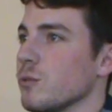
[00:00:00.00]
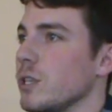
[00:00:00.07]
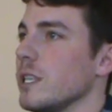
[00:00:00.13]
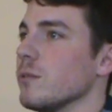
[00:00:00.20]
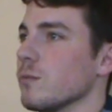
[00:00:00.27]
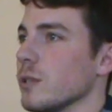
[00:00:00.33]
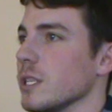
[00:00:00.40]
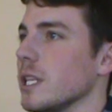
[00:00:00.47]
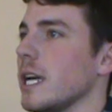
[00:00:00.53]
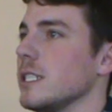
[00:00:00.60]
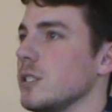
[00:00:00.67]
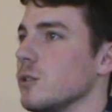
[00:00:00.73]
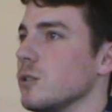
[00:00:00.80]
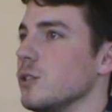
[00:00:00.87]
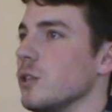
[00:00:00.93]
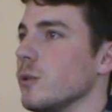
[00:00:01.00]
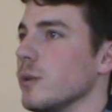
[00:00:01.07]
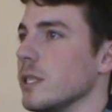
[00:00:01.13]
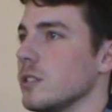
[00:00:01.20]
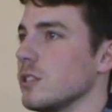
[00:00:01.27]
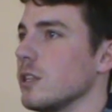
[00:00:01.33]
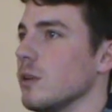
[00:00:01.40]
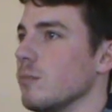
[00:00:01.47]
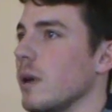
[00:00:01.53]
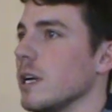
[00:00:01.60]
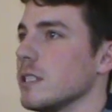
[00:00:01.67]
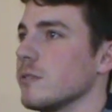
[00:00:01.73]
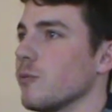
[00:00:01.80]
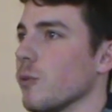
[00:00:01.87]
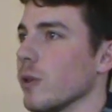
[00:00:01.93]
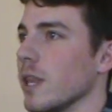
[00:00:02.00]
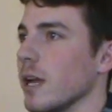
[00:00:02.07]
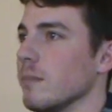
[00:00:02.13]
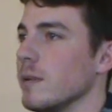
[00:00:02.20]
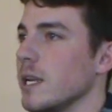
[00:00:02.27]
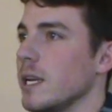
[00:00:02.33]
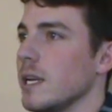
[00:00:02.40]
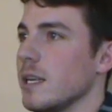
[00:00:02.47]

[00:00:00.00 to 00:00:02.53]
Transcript: didn't realize you were doing so much for them